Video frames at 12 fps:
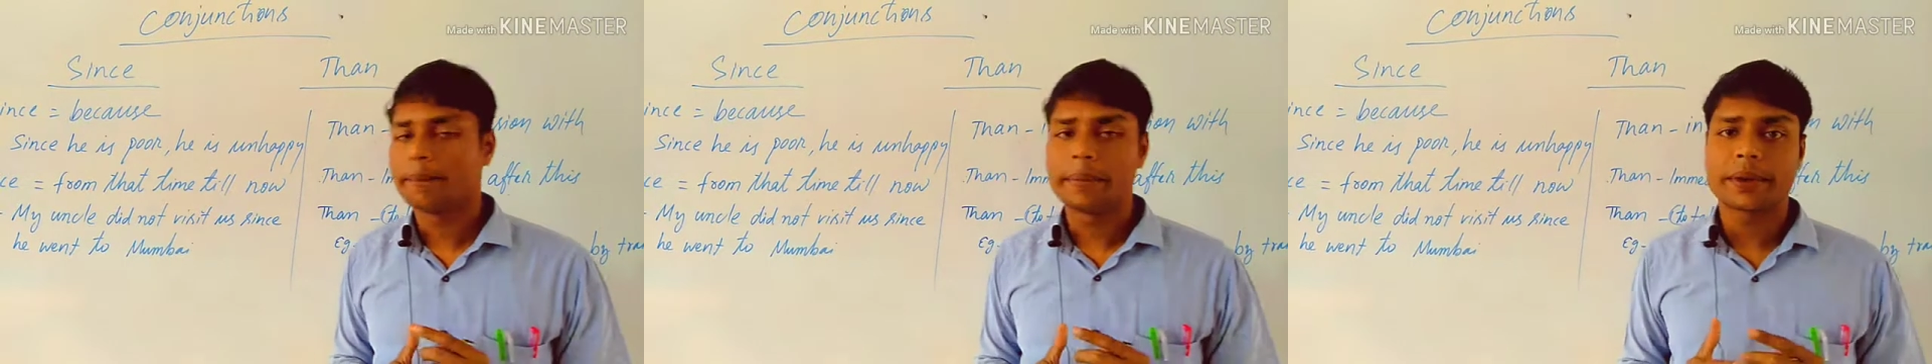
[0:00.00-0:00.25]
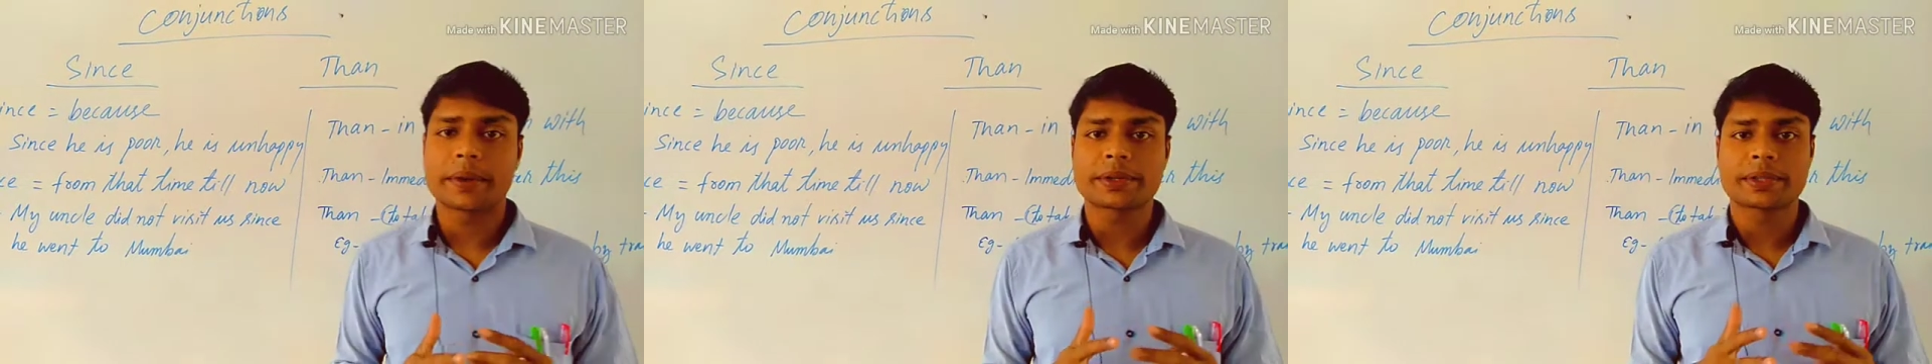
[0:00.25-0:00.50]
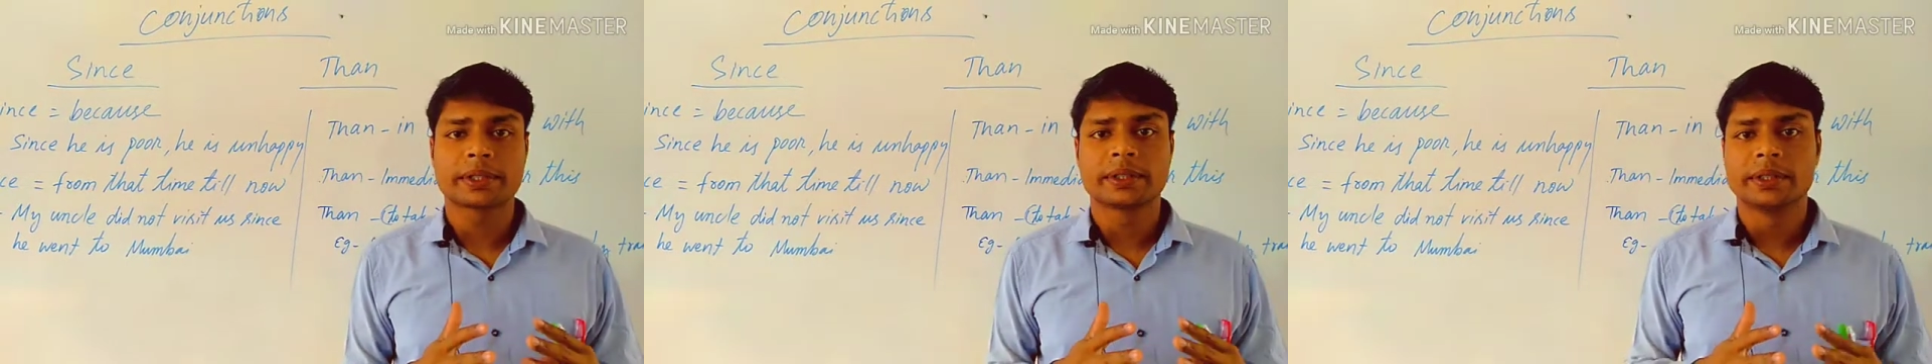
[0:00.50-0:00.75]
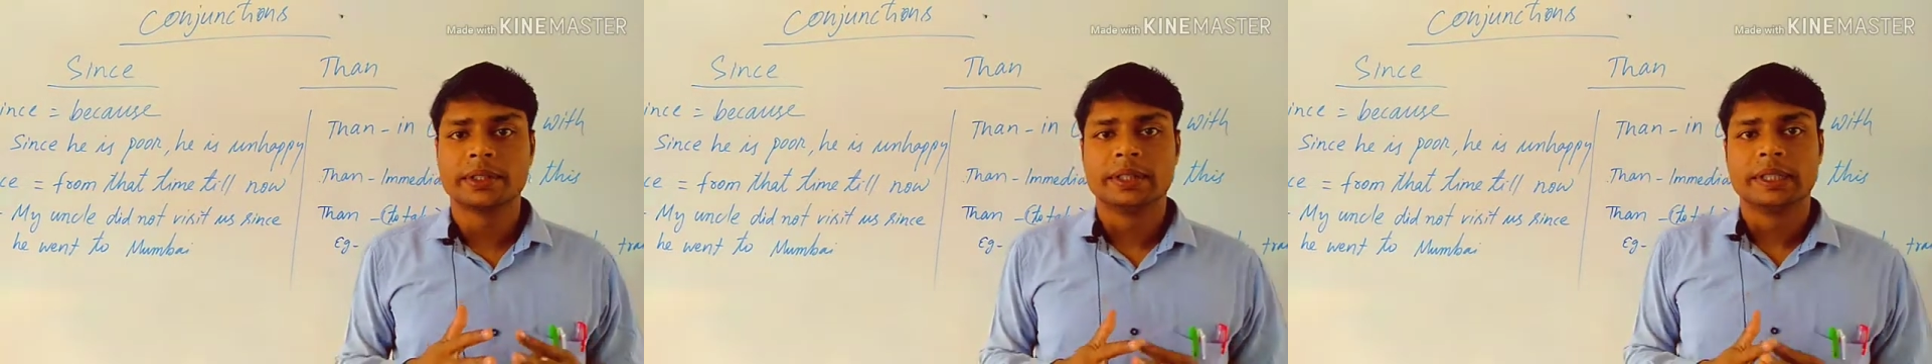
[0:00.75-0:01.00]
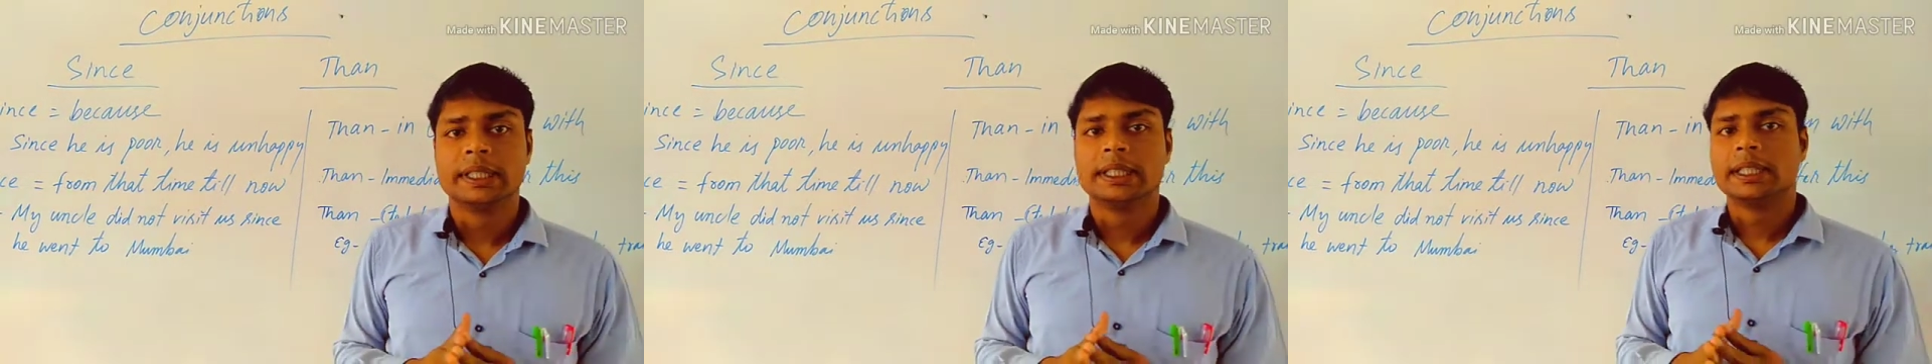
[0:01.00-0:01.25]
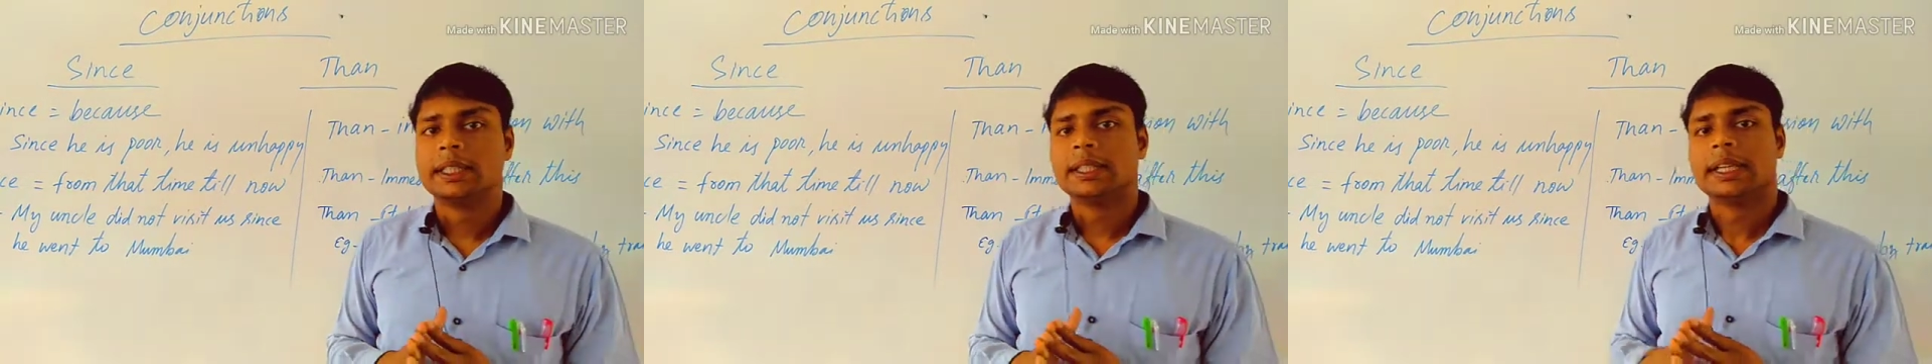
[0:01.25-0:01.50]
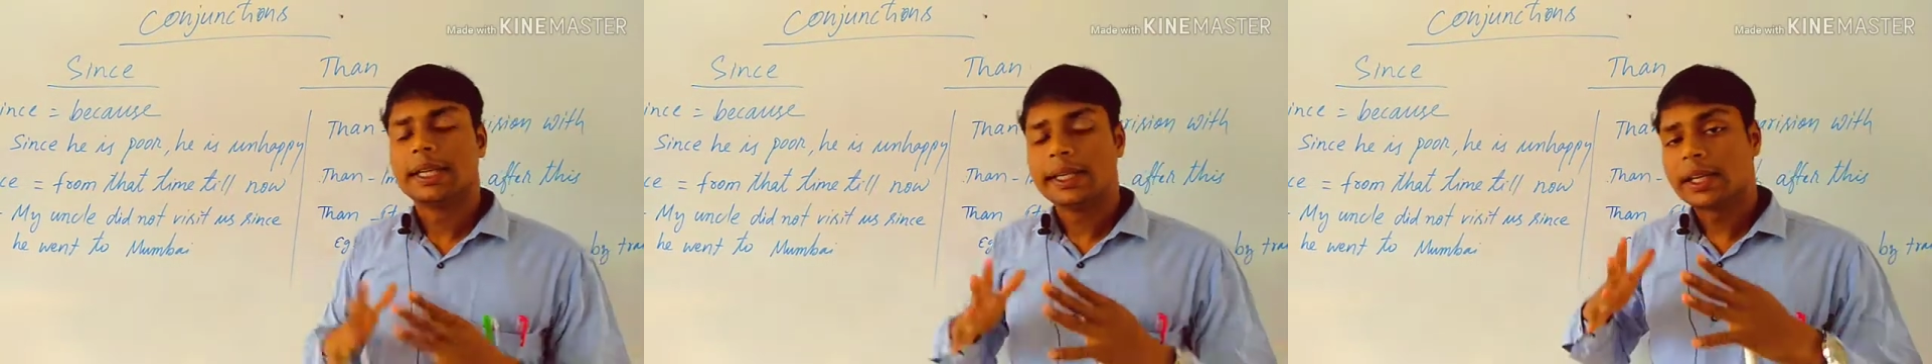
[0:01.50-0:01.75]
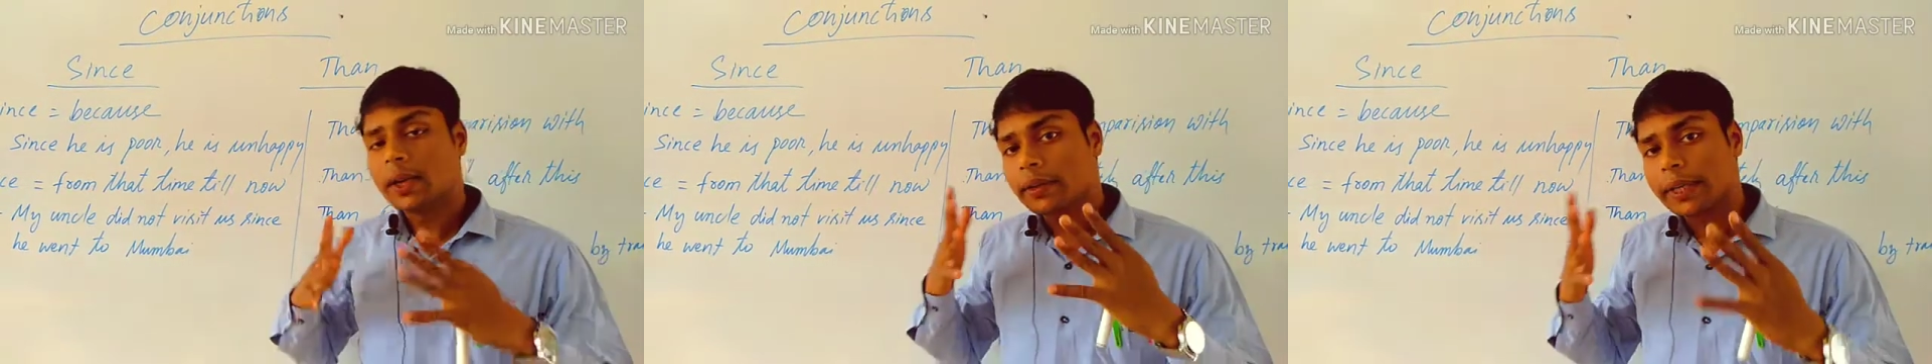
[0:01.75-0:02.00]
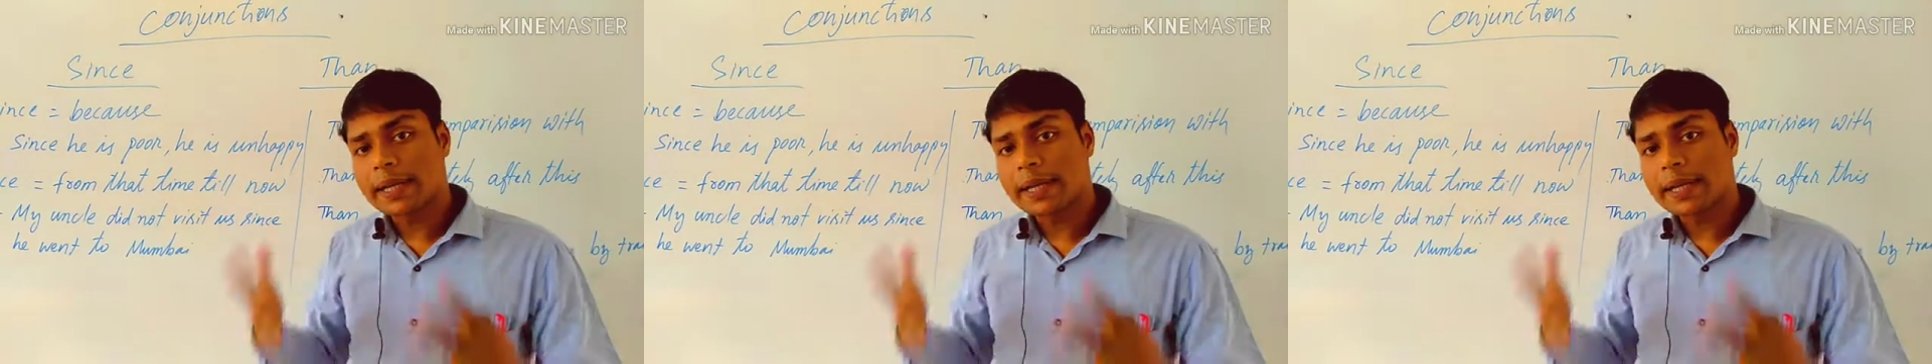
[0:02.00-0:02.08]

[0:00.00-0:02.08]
because he did not